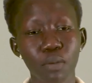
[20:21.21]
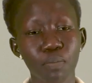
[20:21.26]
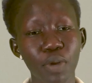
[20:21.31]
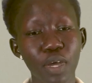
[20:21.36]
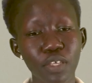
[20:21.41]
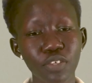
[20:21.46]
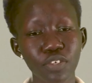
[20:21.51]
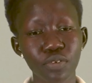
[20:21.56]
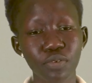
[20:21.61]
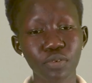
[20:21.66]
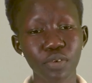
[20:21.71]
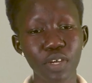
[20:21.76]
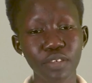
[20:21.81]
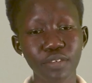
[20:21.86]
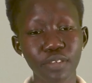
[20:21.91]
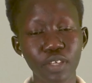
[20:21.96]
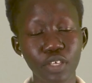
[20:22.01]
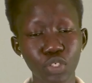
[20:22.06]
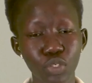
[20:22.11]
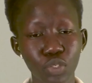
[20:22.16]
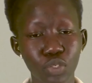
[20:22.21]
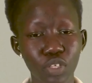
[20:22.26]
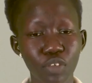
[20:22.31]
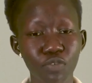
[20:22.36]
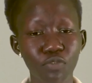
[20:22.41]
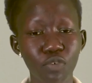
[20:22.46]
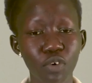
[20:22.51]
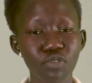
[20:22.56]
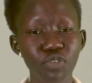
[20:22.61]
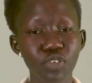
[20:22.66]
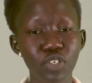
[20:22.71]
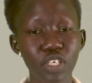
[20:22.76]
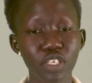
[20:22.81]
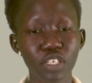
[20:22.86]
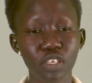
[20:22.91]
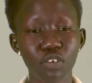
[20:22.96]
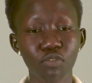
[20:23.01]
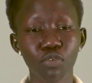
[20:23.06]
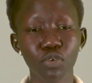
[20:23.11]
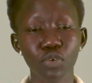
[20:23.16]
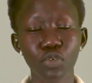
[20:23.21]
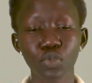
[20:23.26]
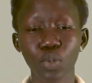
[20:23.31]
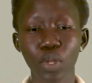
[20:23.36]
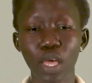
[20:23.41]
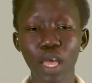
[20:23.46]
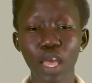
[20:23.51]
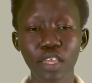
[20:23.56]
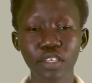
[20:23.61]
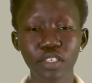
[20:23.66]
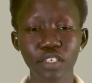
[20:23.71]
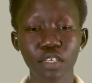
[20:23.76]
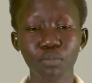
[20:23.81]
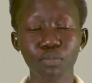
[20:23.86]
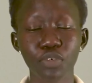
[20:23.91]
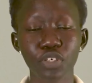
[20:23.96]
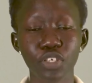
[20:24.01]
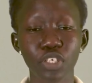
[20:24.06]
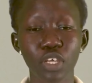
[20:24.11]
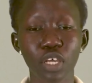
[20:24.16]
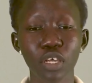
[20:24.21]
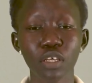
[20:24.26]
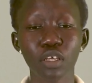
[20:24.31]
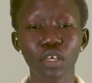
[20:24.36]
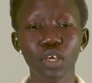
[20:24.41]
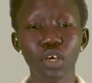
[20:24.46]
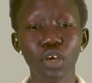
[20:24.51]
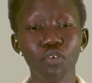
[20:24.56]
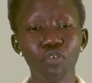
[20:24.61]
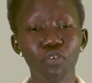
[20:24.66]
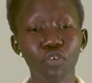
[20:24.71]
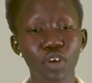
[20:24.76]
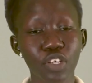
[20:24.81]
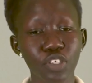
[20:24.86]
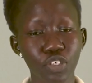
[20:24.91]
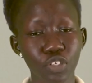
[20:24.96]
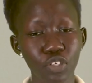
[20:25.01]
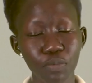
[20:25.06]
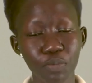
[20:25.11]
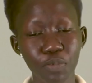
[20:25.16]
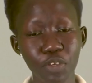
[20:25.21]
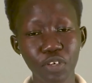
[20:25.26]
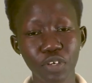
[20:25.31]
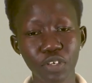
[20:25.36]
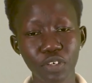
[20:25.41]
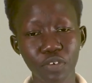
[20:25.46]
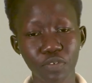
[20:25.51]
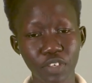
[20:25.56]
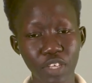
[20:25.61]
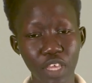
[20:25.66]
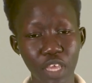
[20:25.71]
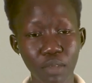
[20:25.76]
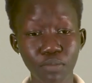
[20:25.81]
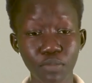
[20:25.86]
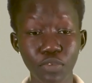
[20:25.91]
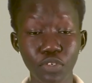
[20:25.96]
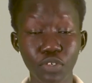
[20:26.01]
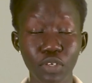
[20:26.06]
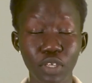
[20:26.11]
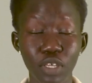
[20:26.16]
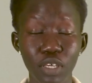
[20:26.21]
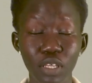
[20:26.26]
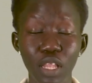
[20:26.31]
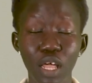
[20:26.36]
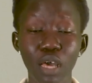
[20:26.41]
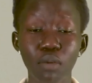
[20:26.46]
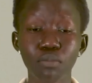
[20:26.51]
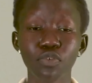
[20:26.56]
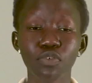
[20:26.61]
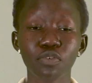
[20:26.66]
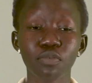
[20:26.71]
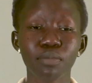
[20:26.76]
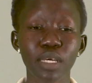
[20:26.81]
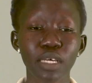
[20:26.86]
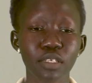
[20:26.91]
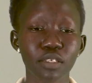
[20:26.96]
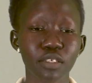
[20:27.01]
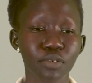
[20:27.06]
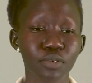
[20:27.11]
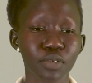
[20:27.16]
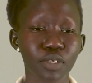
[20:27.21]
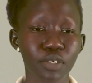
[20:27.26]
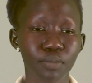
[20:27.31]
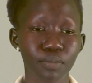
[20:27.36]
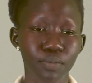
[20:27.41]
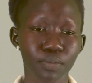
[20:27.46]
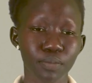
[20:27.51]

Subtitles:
Pasteurization involves heating food to a high temperature for a short period of time to kill harmful bacteria.